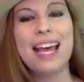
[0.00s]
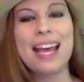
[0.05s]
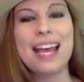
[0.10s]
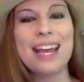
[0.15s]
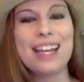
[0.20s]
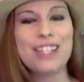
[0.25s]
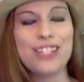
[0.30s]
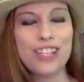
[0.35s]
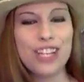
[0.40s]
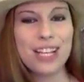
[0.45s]

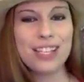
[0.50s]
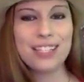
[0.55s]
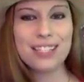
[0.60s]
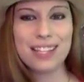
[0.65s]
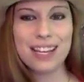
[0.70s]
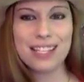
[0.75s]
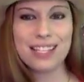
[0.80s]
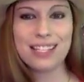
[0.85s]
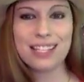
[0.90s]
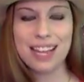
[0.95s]
it just
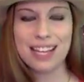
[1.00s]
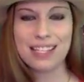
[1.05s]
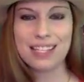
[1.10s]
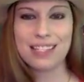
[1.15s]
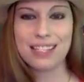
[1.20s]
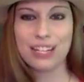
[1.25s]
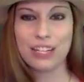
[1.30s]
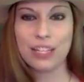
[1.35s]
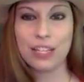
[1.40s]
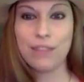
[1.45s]
doesn't
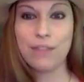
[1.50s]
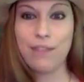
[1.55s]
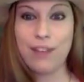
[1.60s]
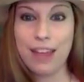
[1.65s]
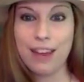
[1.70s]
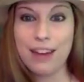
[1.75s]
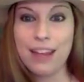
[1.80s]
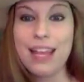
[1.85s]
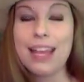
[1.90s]
necessarily fit.